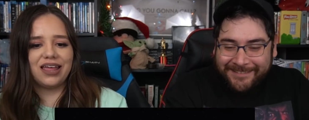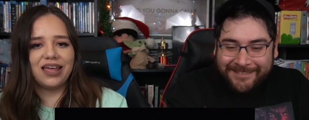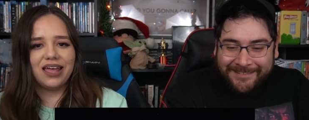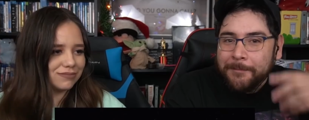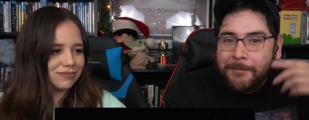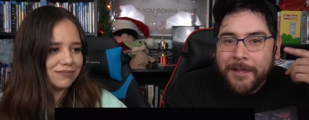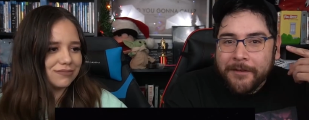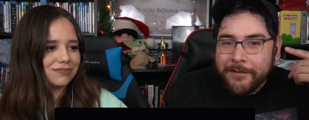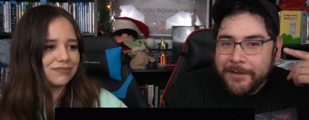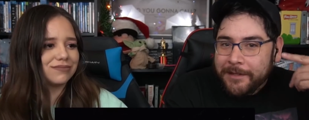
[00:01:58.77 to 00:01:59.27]
Speaker 1: I'm
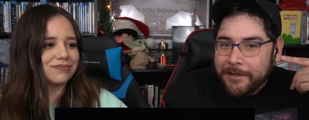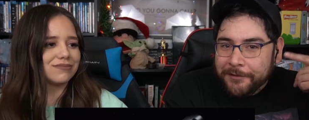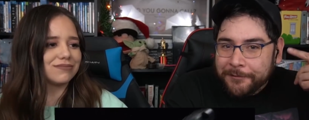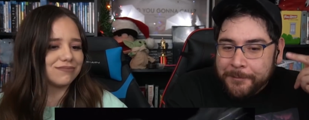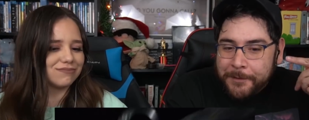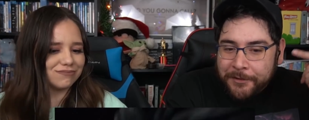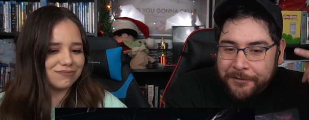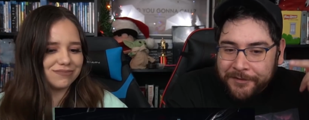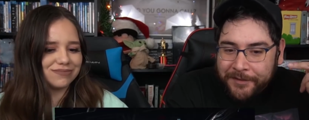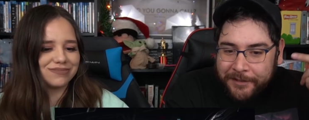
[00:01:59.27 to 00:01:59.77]
loving this
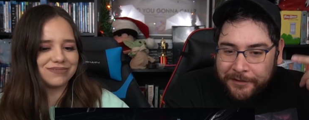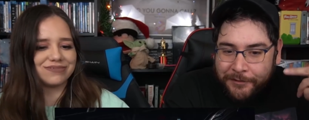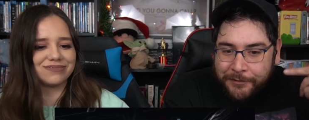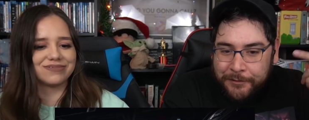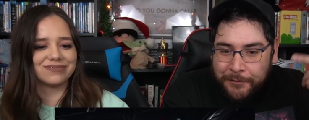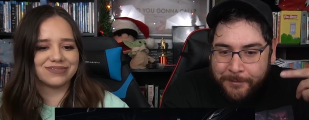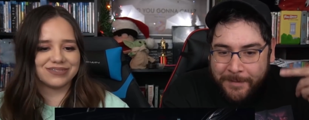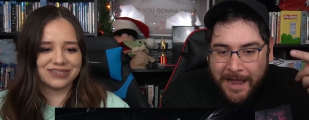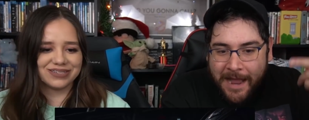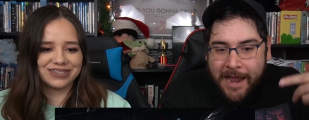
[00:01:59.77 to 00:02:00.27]
music,
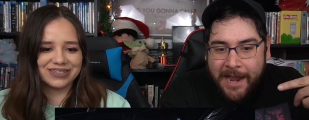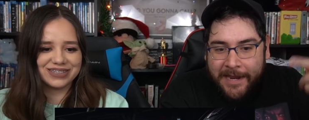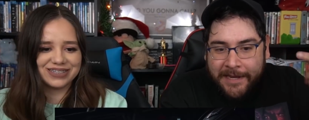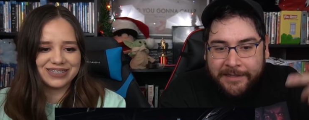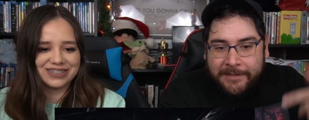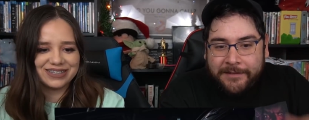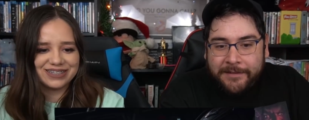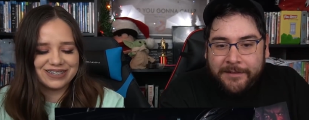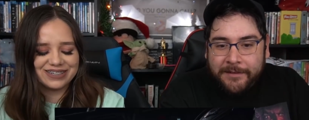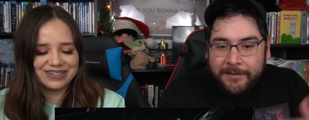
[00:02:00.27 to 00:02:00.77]
too,
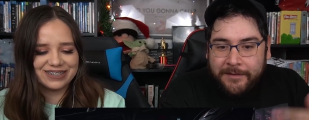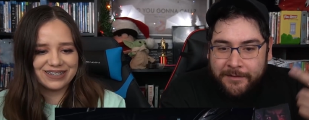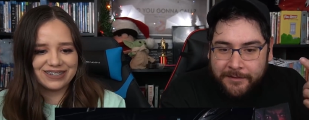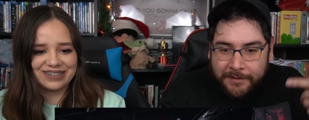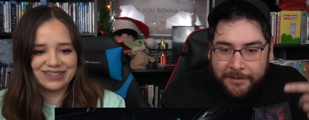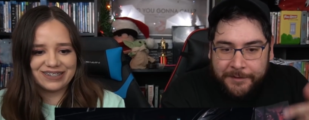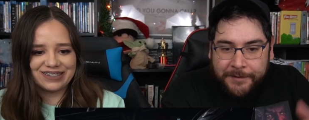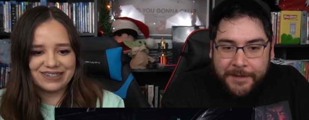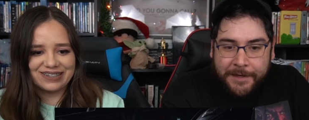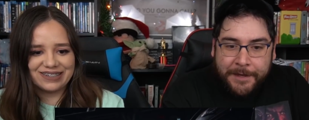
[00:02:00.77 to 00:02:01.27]
behind the
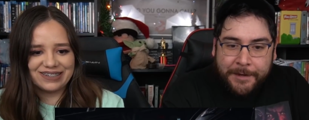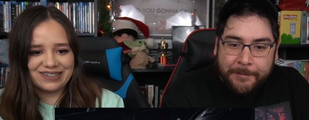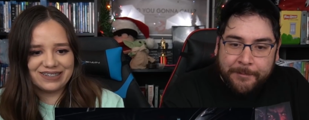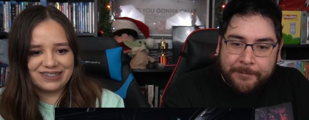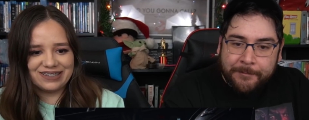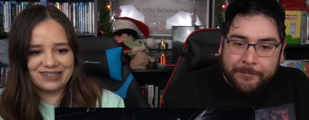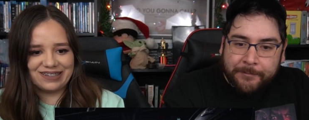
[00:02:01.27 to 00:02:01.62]
theme.